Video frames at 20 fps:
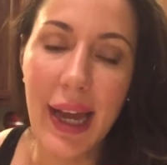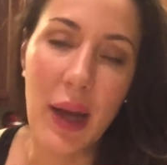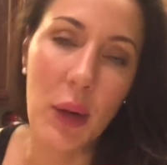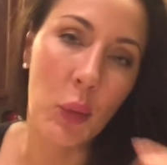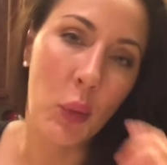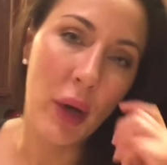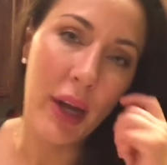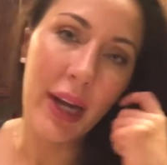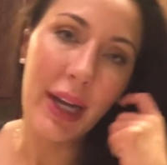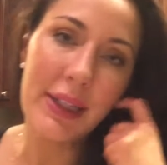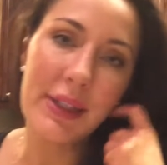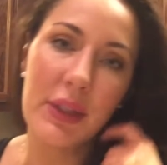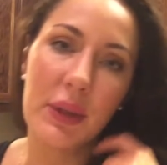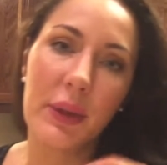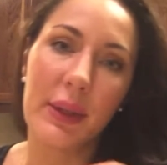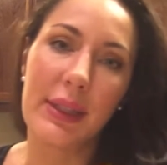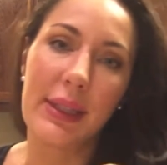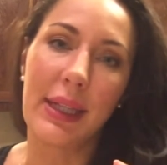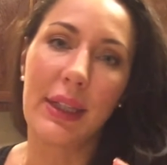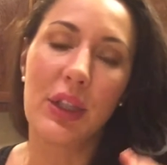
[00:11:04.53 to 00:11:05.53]
And what I do
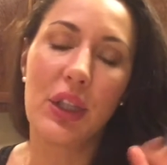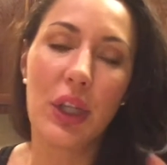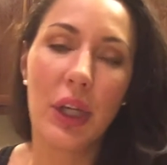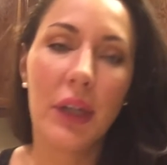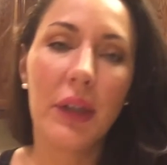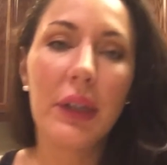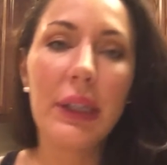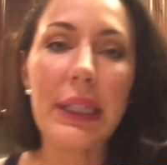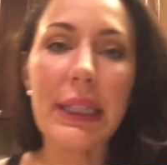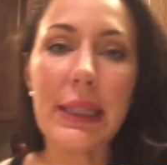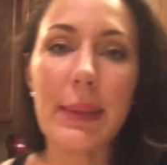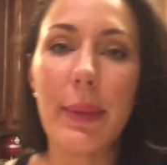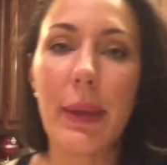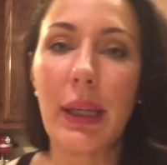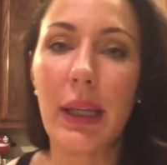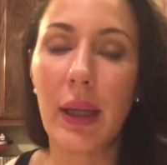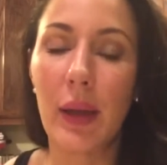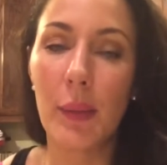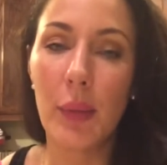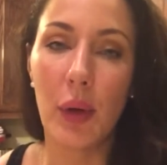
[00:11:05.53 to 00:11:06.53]
is I generally
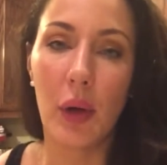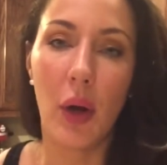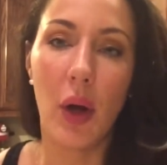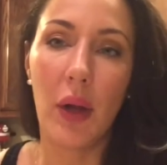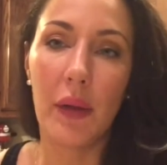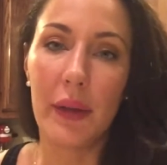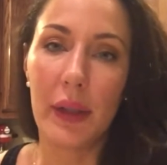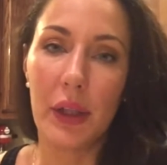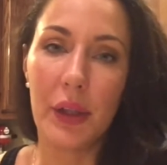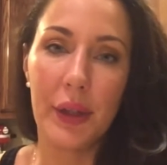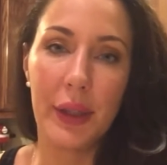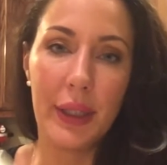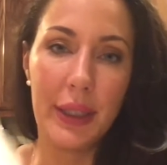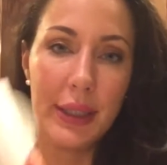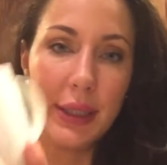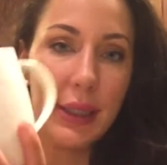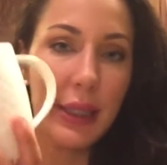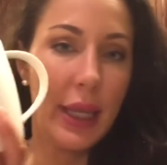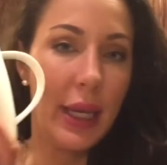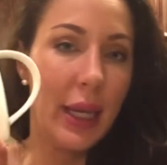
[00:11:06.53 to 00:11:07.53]
speaking put all the
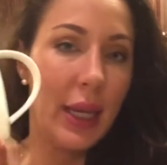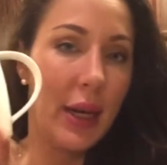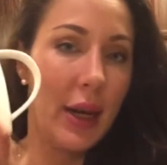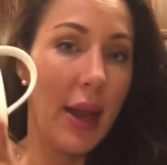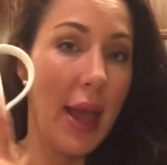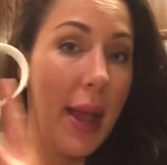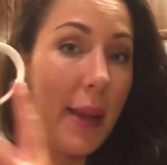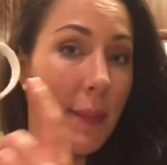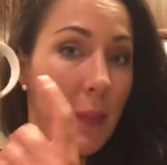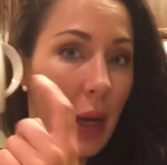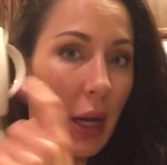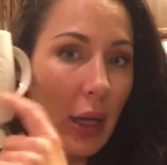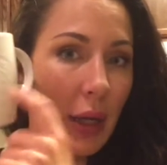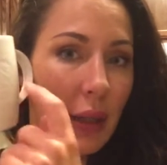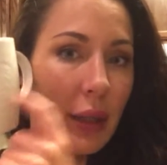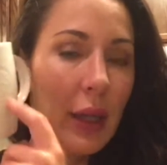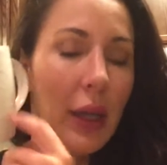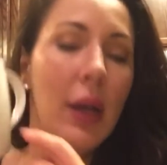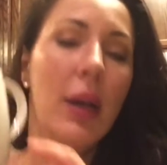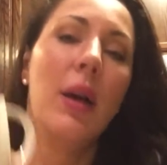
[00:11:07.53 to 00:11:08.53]
ingredients in a
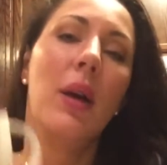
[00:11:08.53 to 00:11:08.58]
mug